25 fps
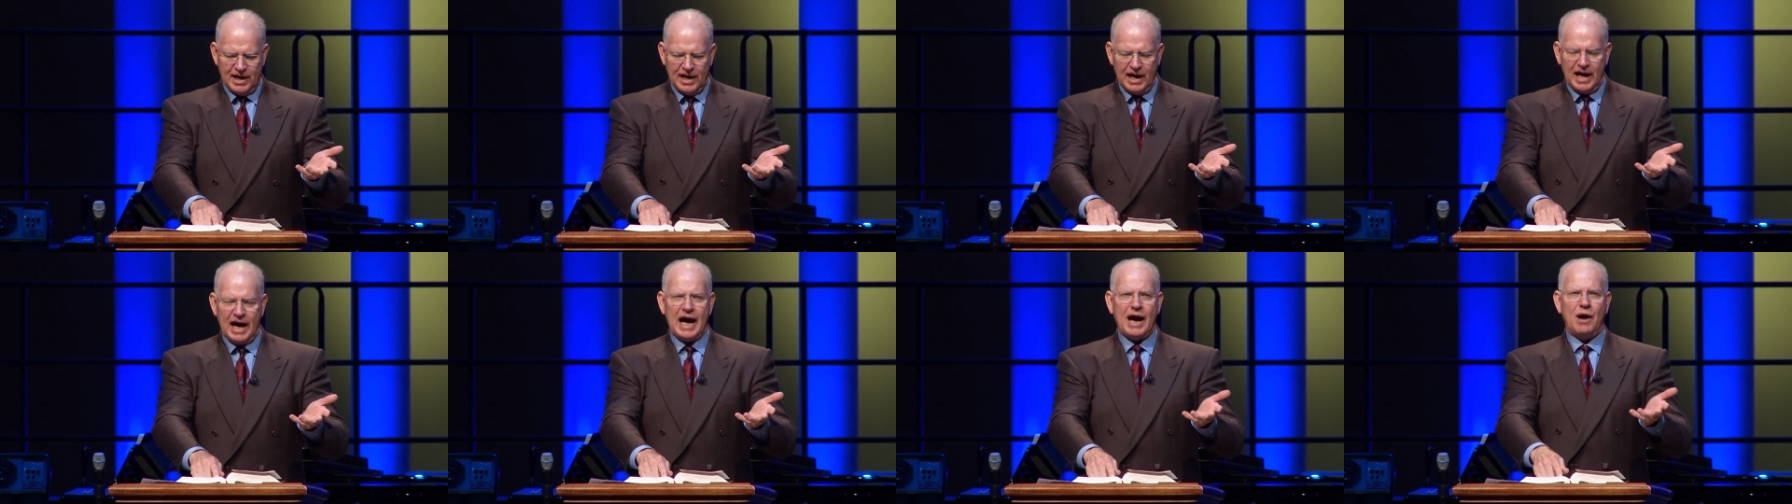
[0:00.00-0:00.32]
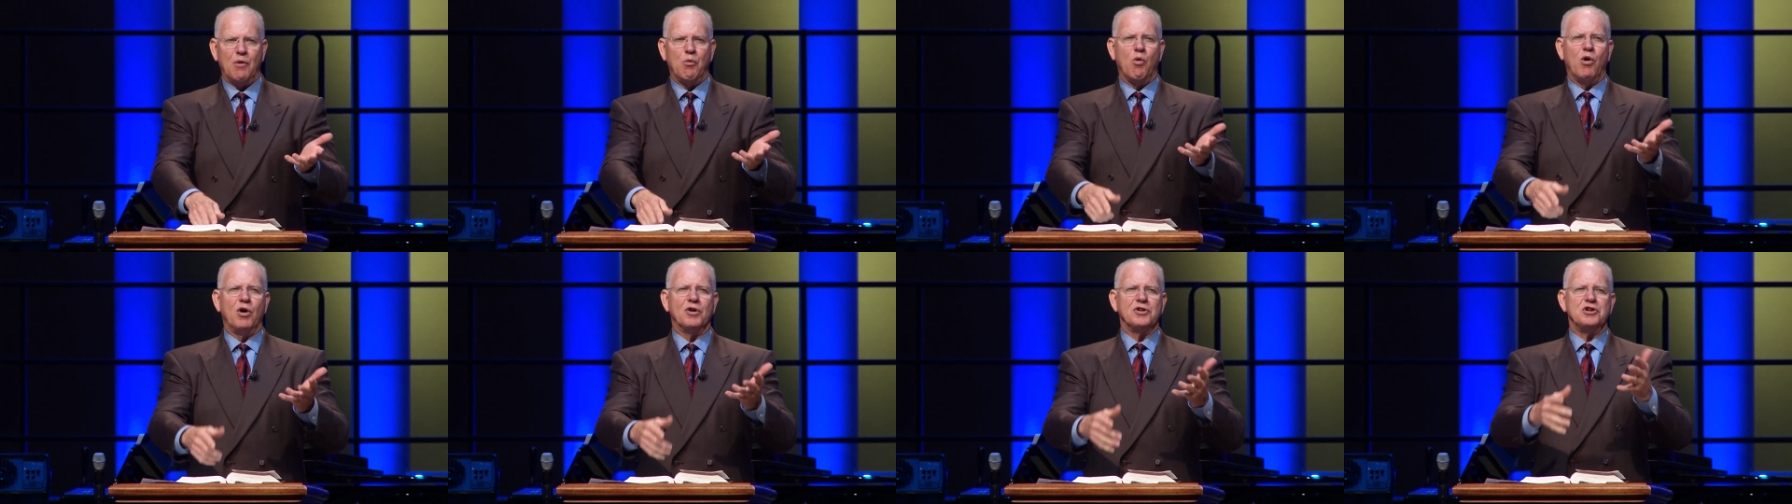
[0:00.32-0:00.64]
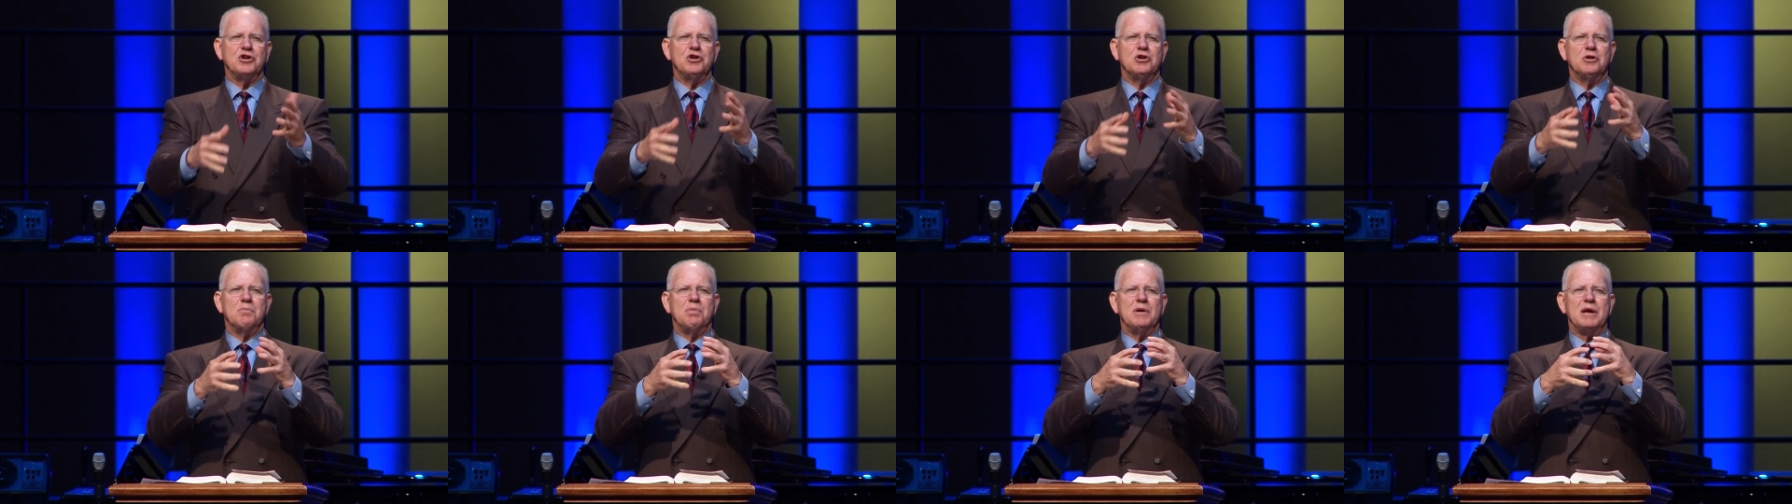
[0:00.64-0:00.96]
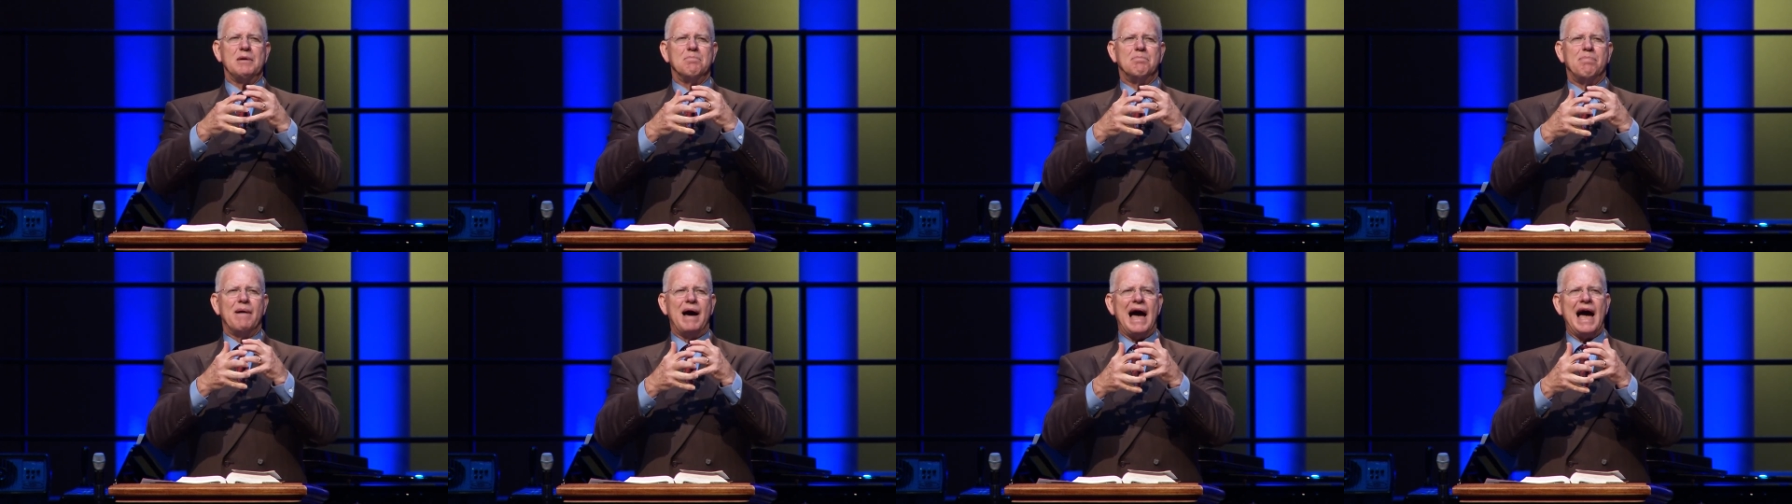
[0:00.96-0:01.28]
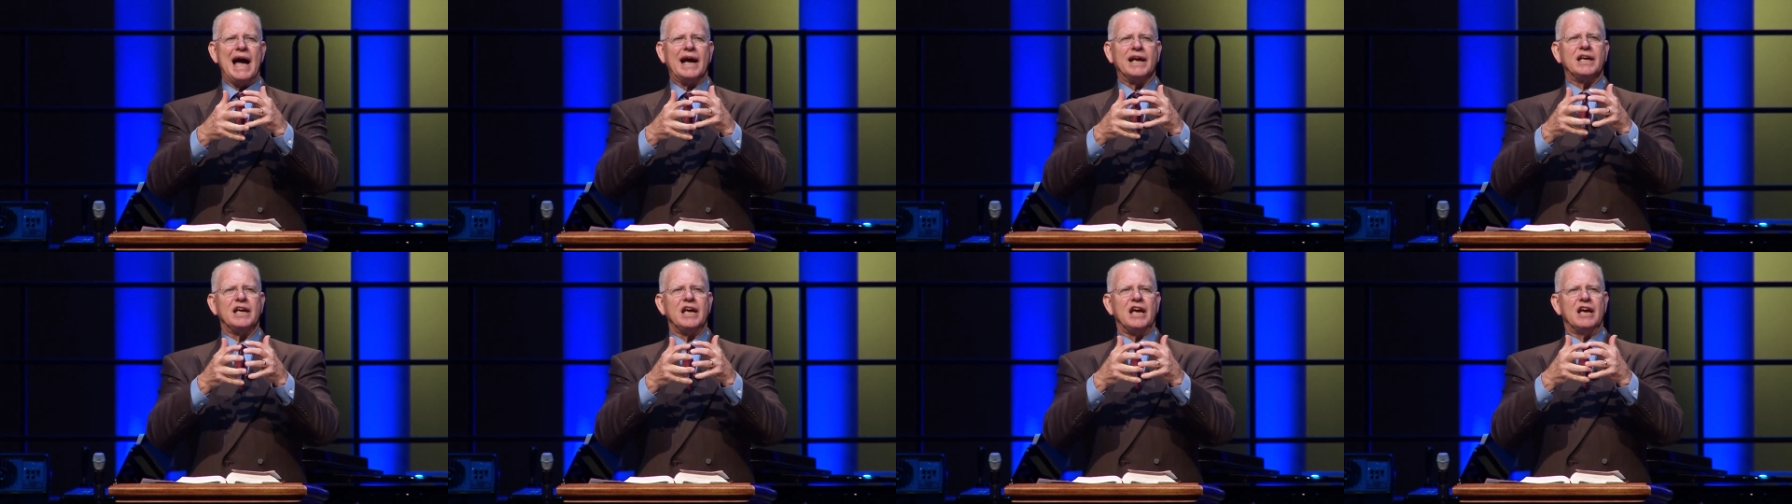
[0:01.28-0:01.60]
I want you to be
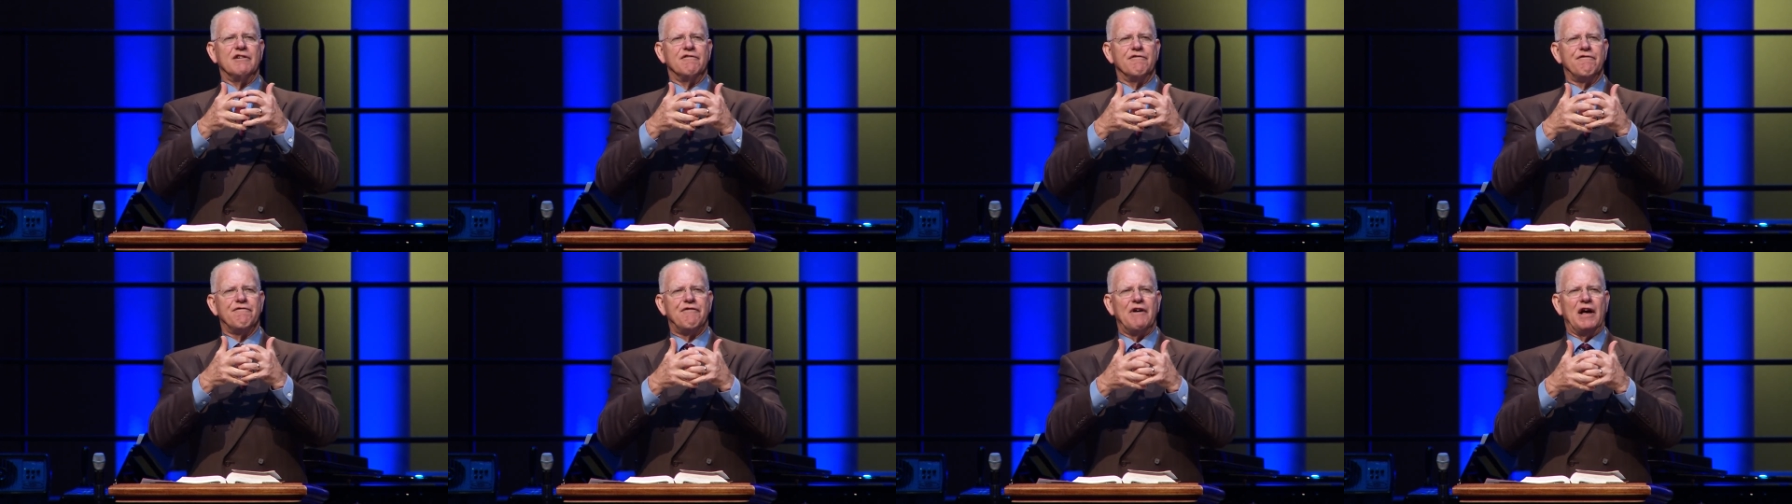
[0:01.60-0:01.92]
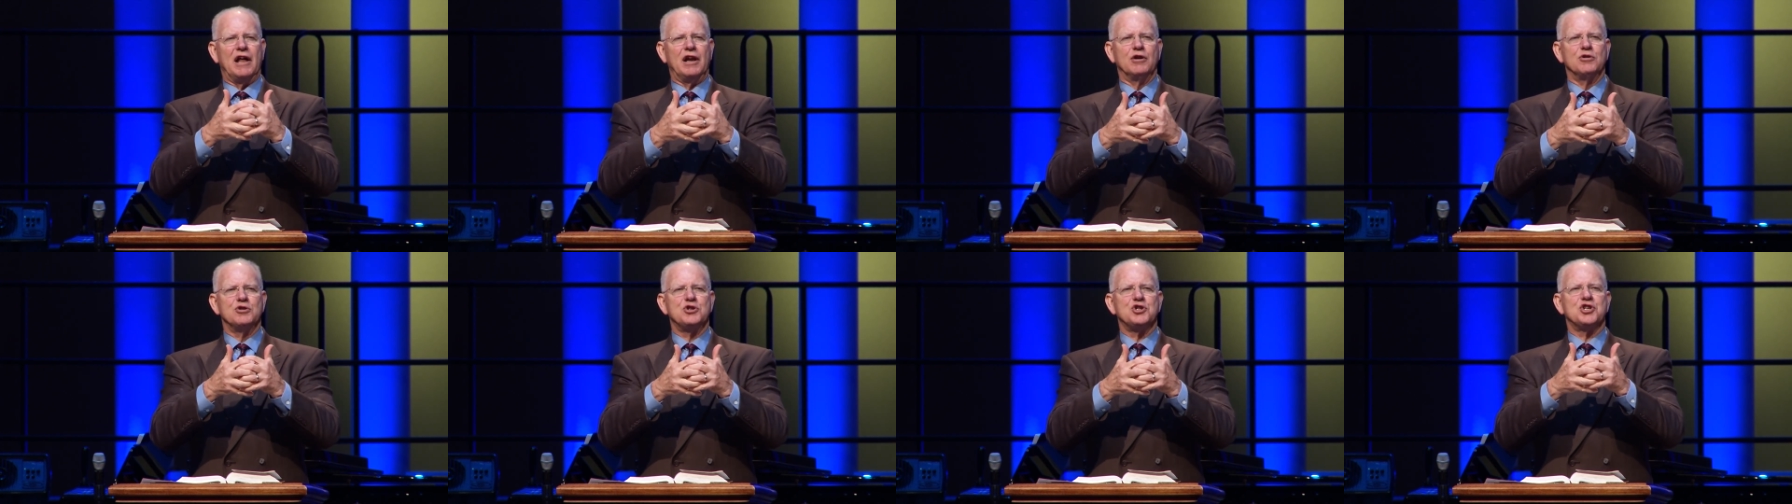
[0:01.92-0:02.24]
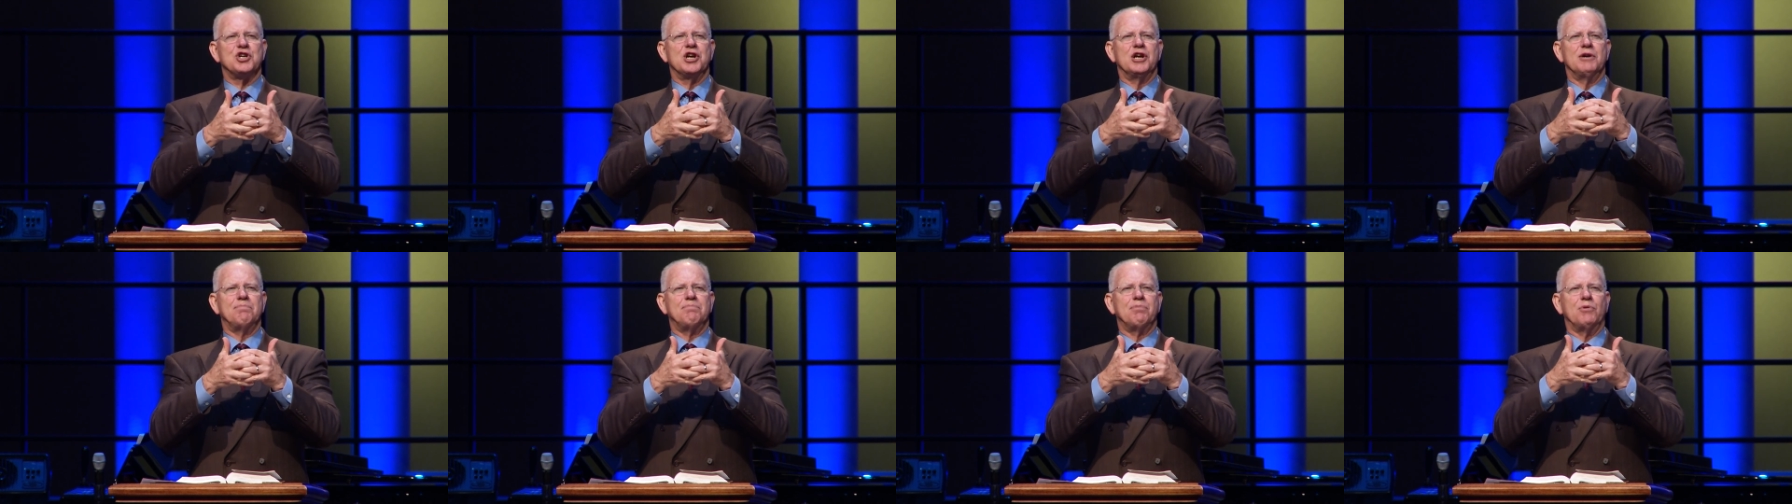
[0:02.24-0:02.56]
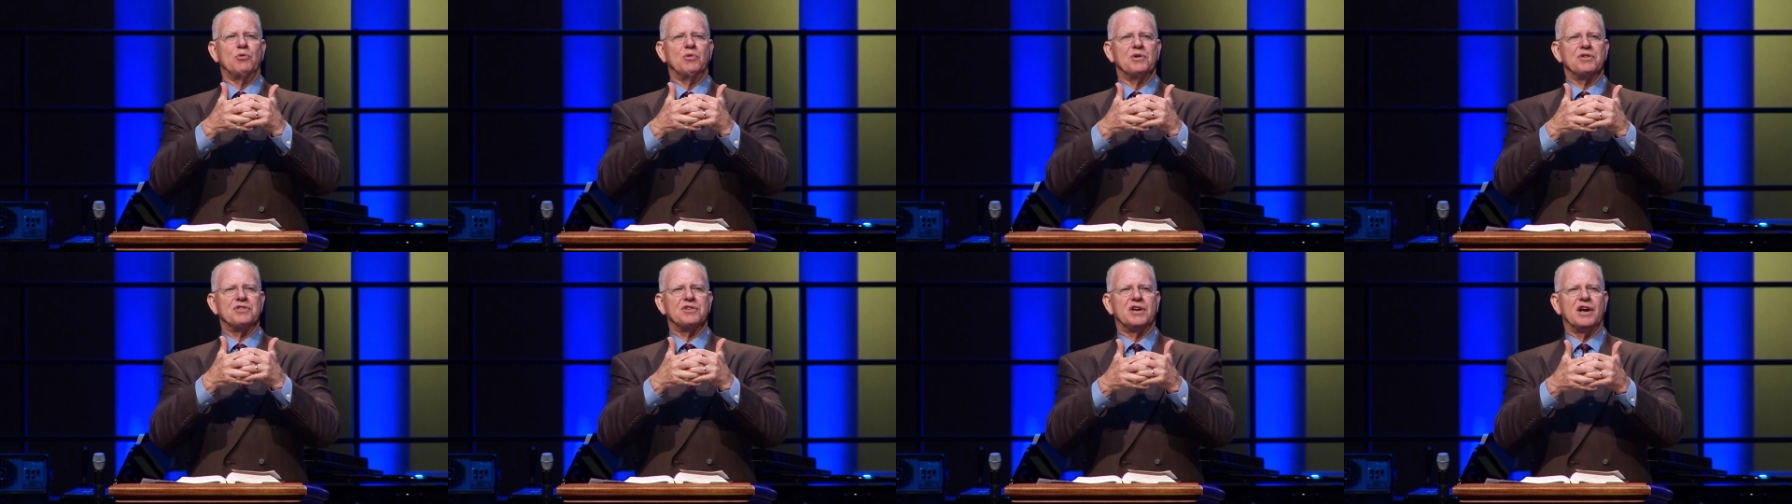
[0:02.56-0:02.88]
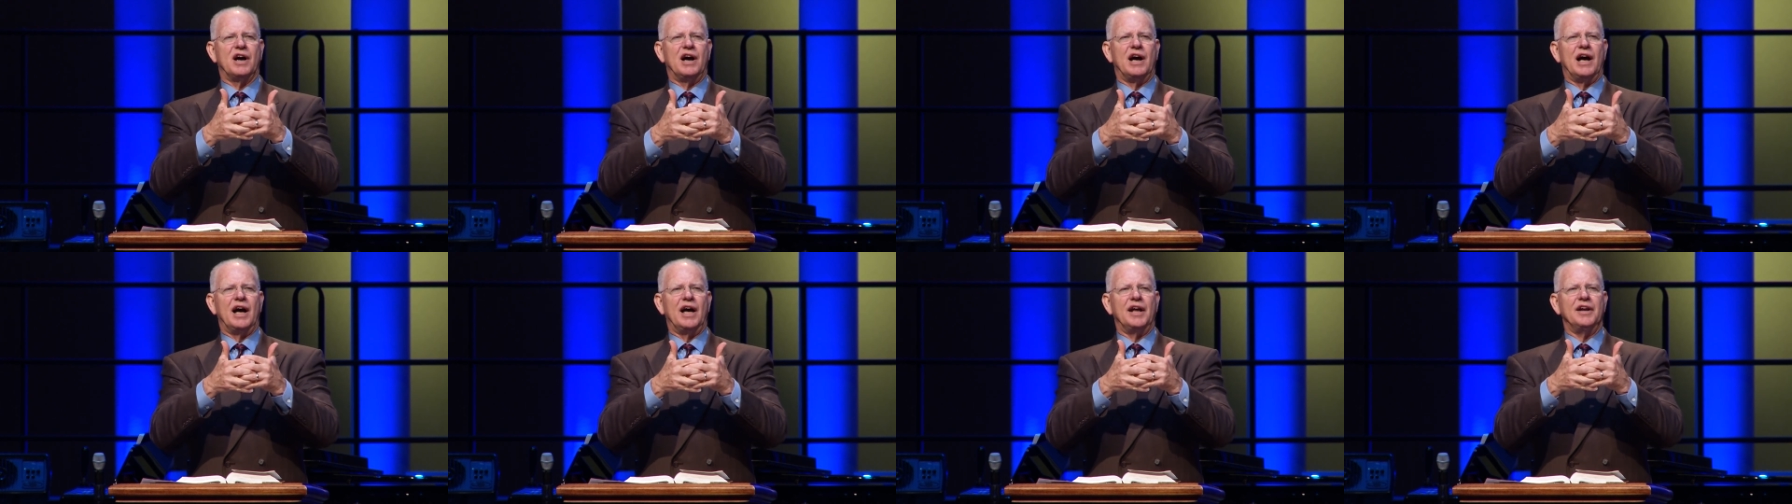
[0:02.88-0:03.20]
back in fellowship with
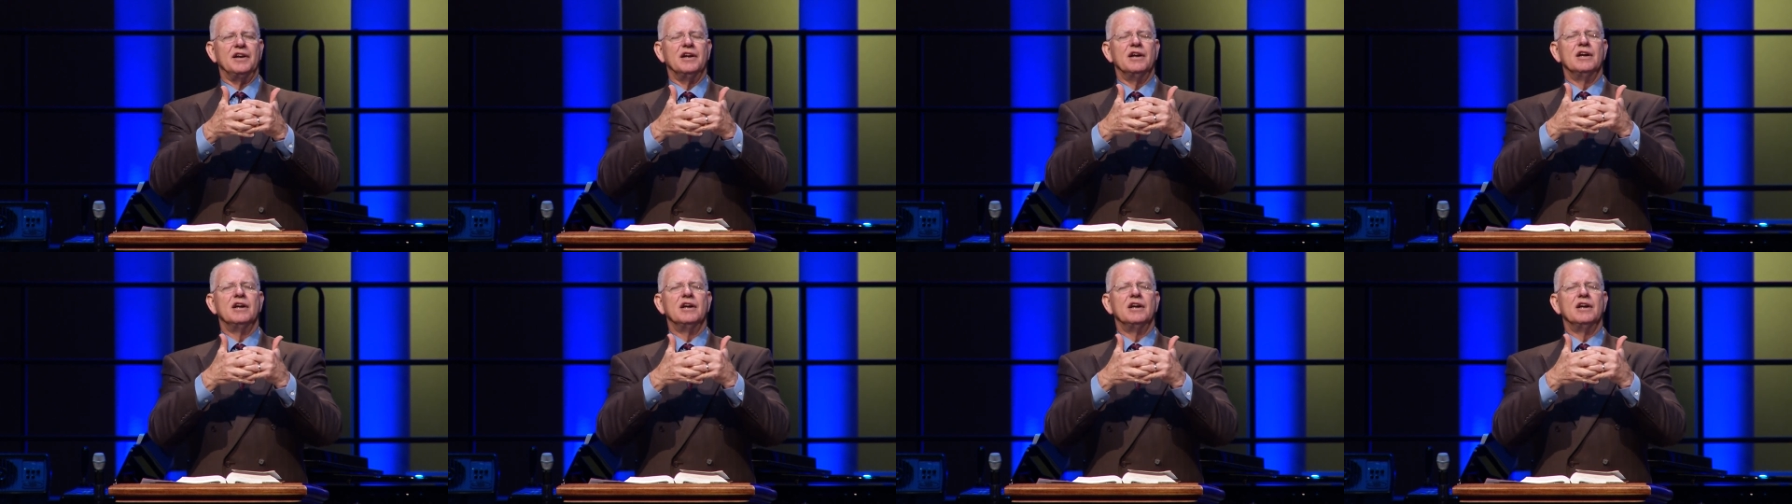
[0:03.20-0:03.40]
God.